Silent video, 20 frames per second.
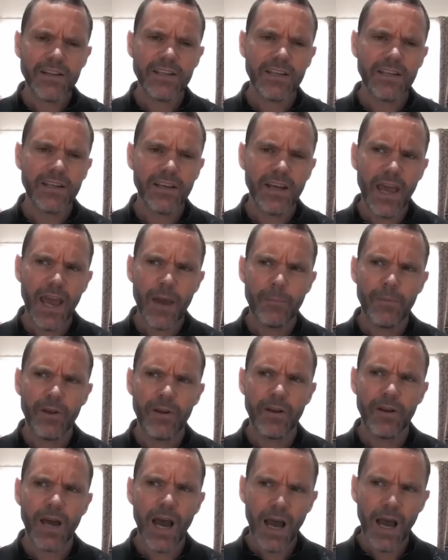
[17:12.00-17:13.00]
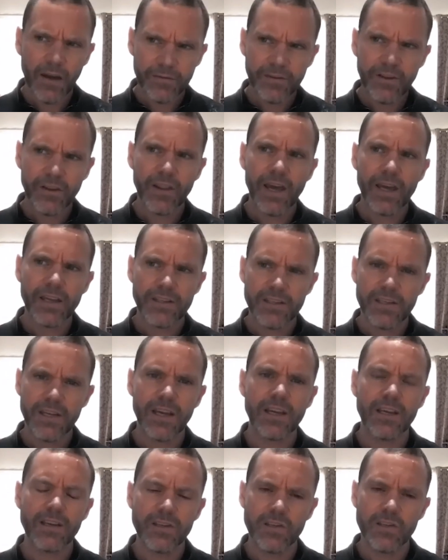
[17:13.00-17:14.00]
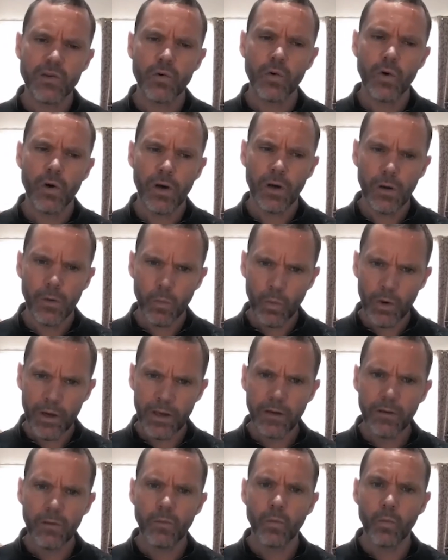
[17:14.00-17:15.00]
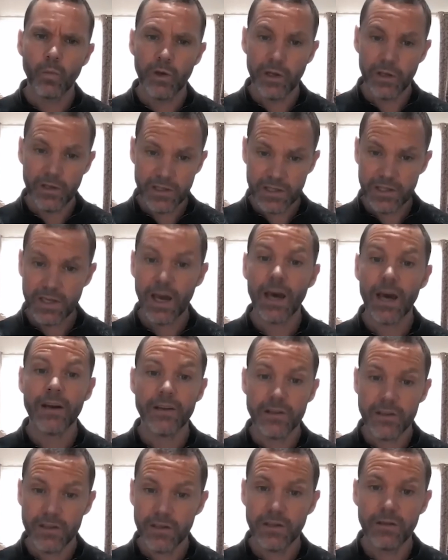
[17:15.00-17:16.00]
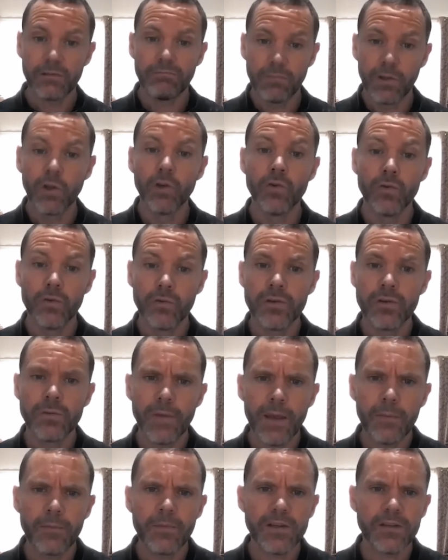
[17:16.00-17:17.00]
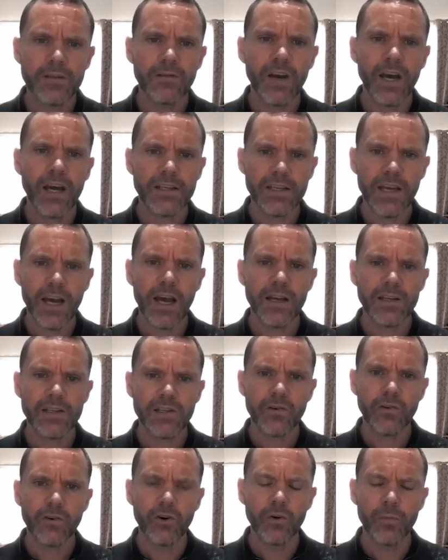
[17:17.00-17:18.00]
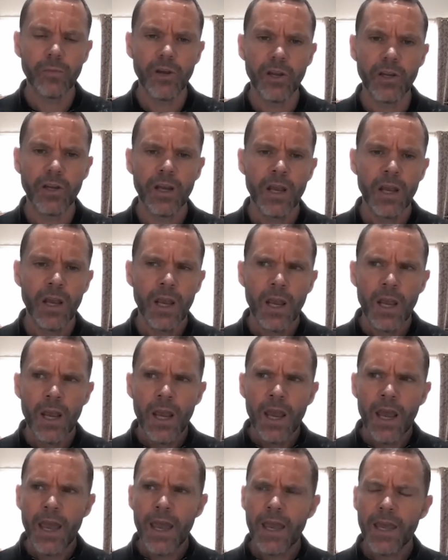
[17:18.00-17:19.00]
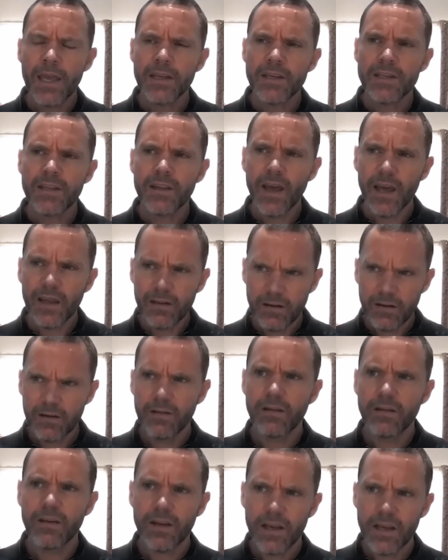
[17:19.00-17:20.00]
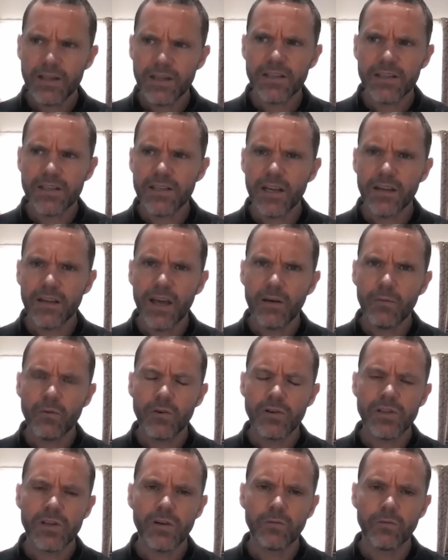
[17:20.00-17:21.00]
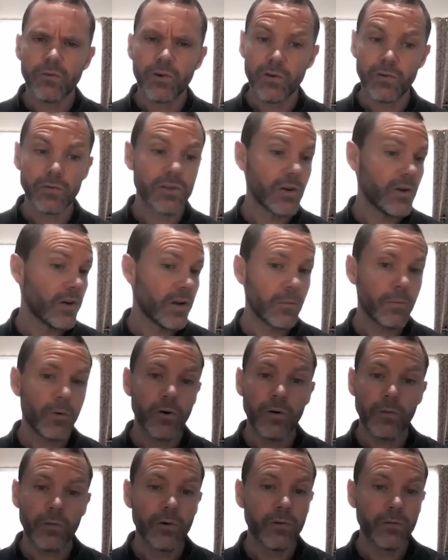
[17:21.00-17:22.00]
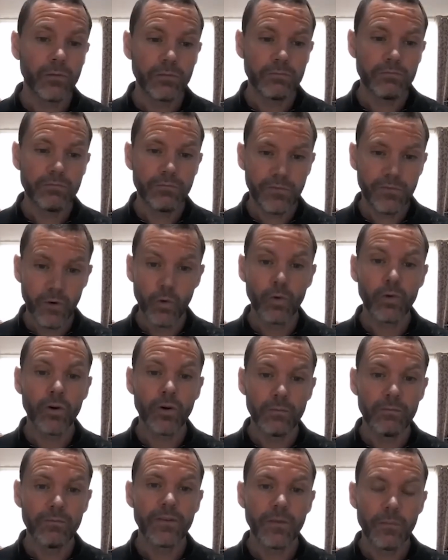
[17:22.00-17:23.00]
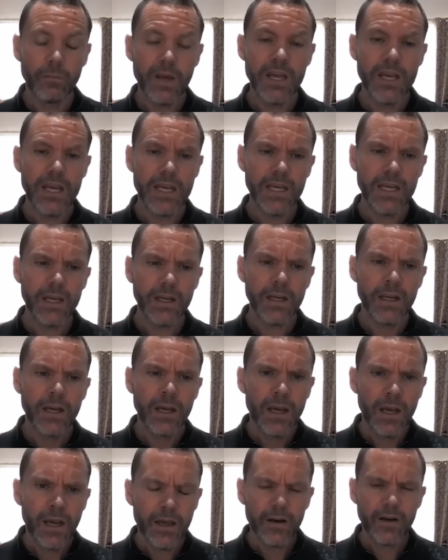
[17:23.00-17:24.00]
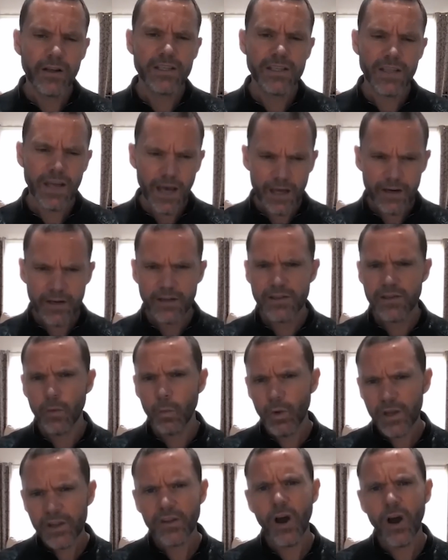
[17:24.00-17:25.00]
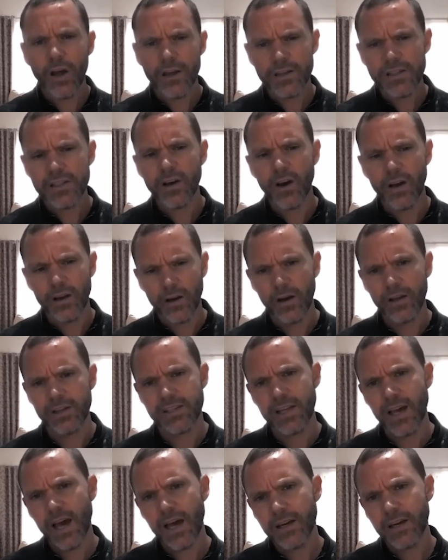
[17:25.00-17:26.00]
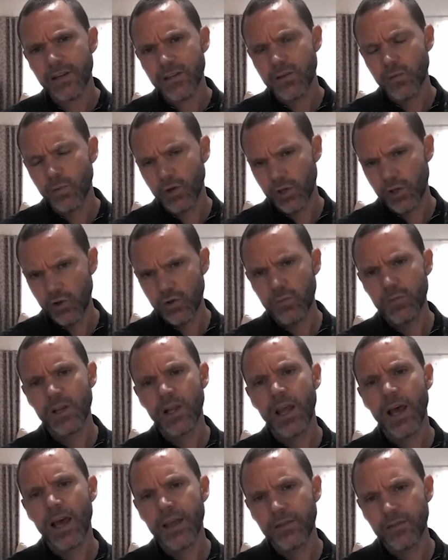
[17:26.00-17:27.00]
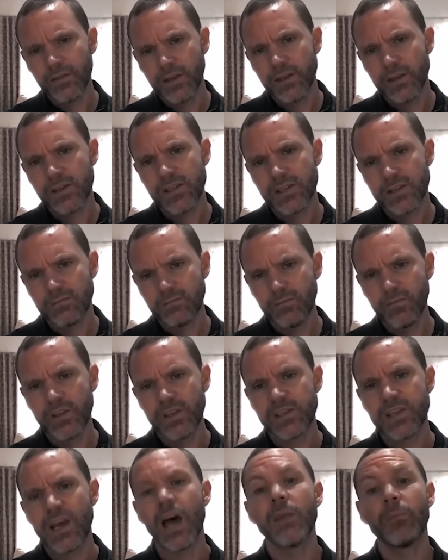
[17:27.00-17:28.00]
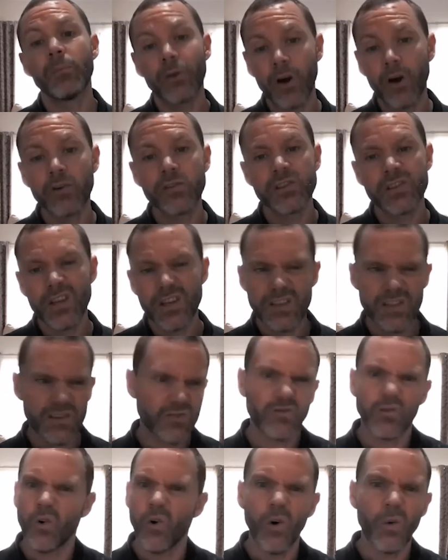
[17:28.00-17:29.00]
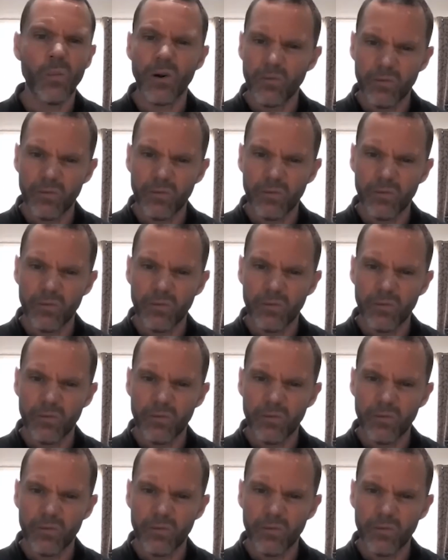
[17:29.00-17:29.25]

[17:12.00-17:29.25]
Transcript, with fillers: to happen after that second tour, when we'd started to lose members of our task group. And that, as I said, that was a real turning point, a real fulcrum for me. And I started to, with hindsight, I started to accumulate this unprocessed trauma,